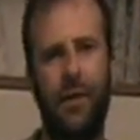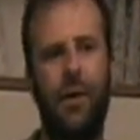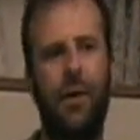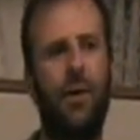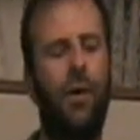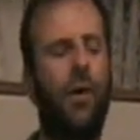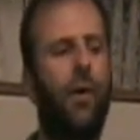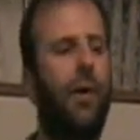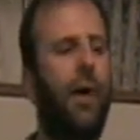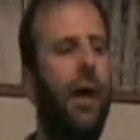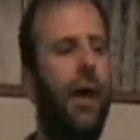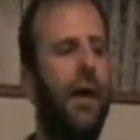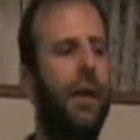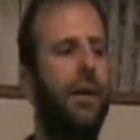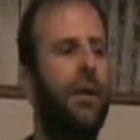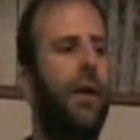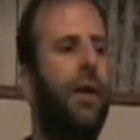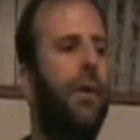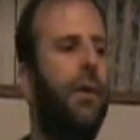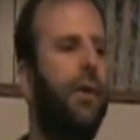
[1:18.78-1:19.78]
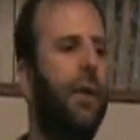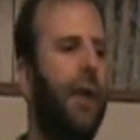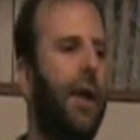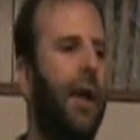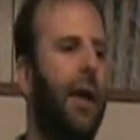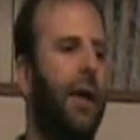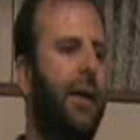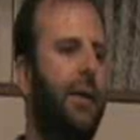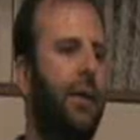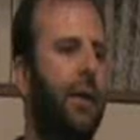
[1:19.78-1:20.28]
or I know
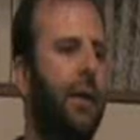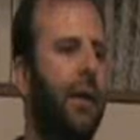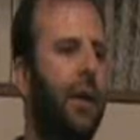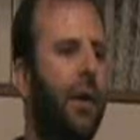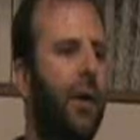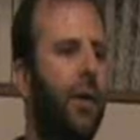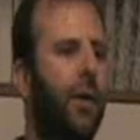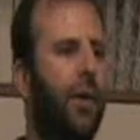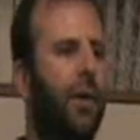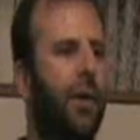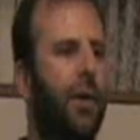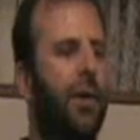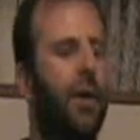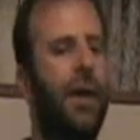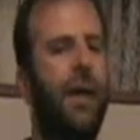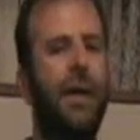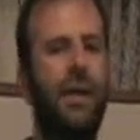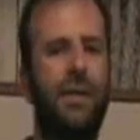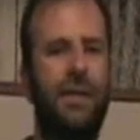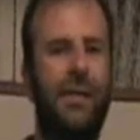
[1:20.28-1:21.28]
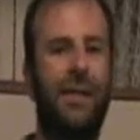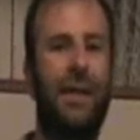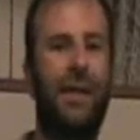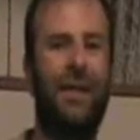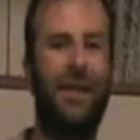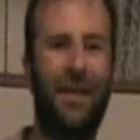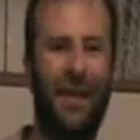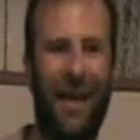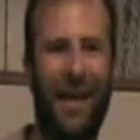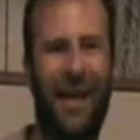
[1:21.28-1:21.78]
that, or he
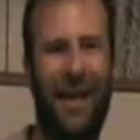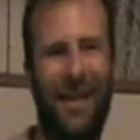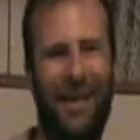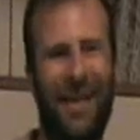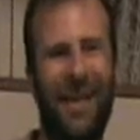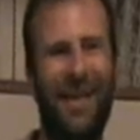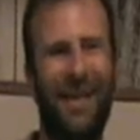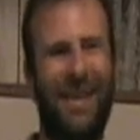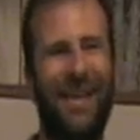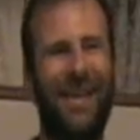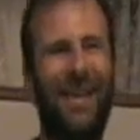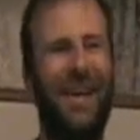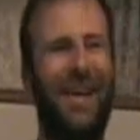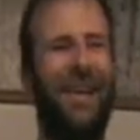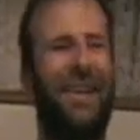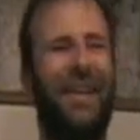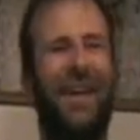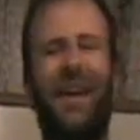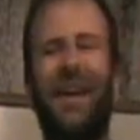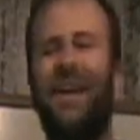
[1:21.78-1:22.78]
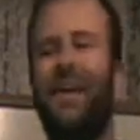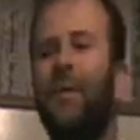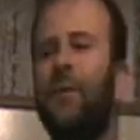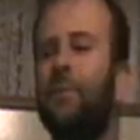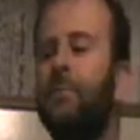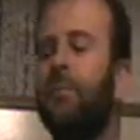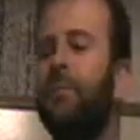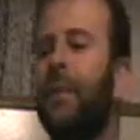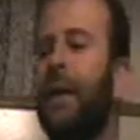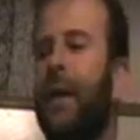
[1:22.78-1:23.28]
said that, okay?
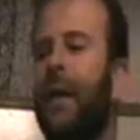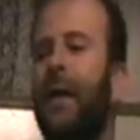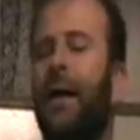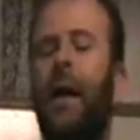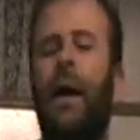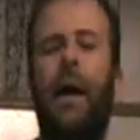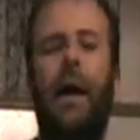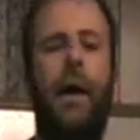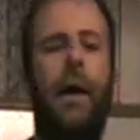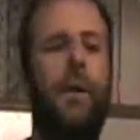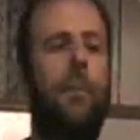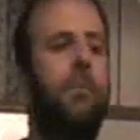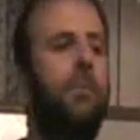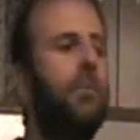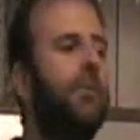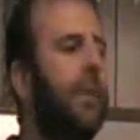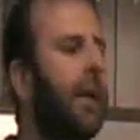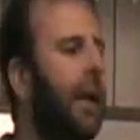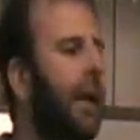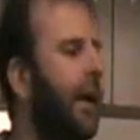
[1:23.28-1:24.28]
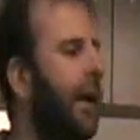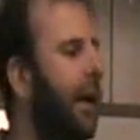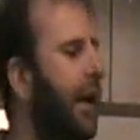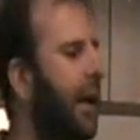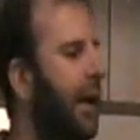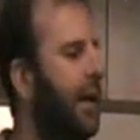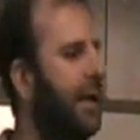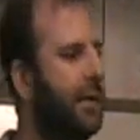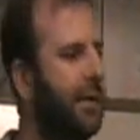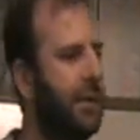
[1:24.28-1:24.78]

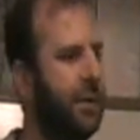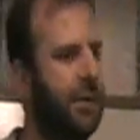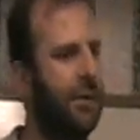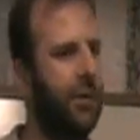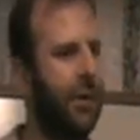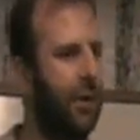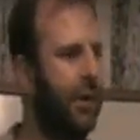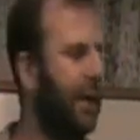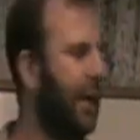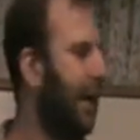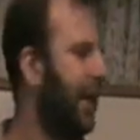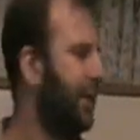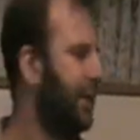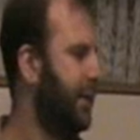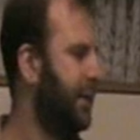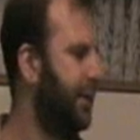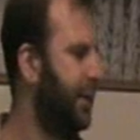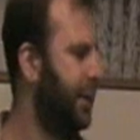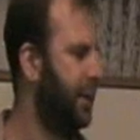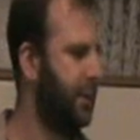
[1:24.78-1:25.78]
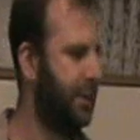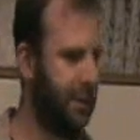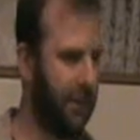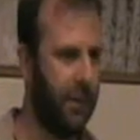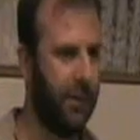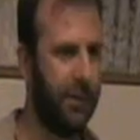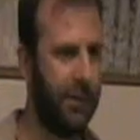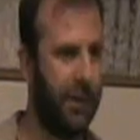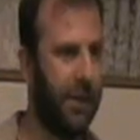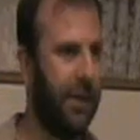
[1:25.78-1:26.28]
So it's the word that
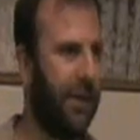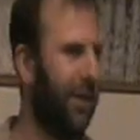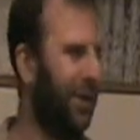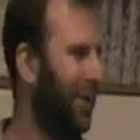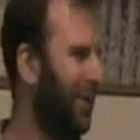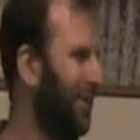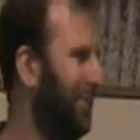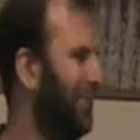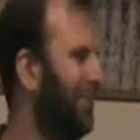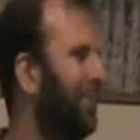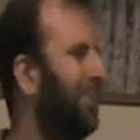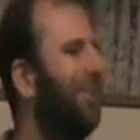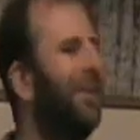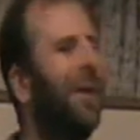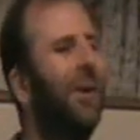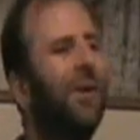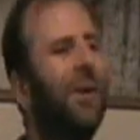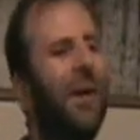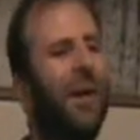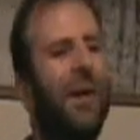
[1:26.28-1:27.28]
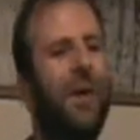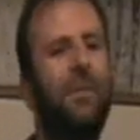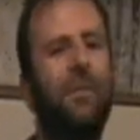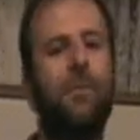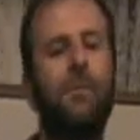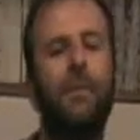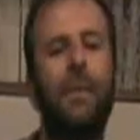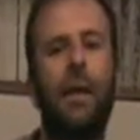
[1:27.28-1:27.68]
goes in there, okay?